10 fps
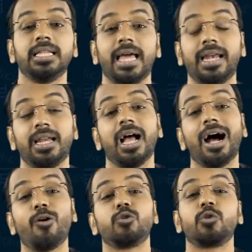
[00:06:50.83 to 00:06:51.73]
Then
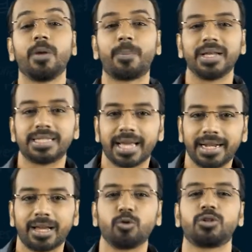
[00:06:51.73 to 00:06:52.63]
how should we
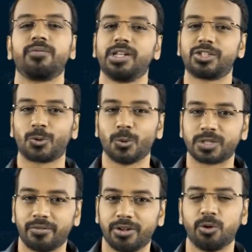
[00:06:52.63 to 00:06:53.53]
present, how should we
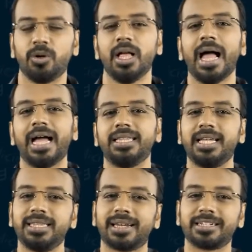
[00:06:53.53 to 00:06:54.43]
disclose revenue? And
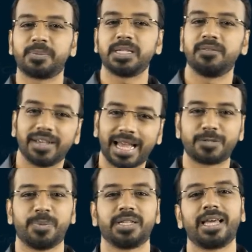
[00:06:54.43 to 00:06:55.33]
then there are specific
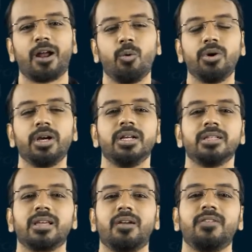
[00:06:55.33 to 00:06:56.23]
aspects around
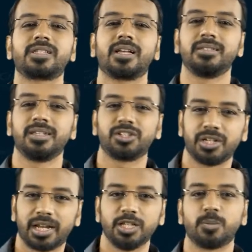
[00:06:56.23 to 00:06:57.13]
service
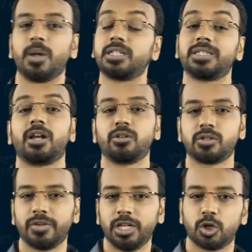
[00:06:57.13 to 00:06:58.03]
concession arrangements that
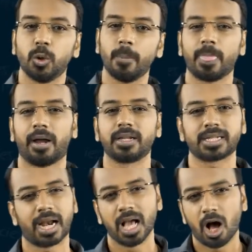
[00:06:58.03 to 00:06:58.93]
also we need to
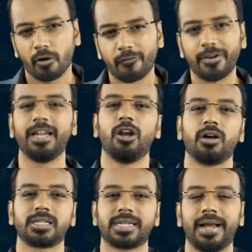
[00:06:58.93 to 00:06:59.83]
understand. A very
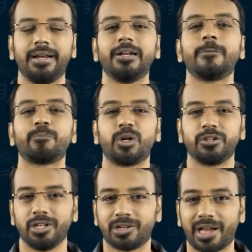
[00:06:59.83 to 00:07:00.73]
long standard, but
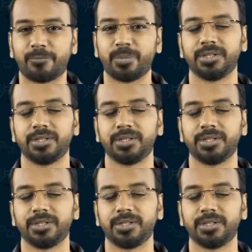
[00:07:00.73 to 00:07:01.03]
you need to have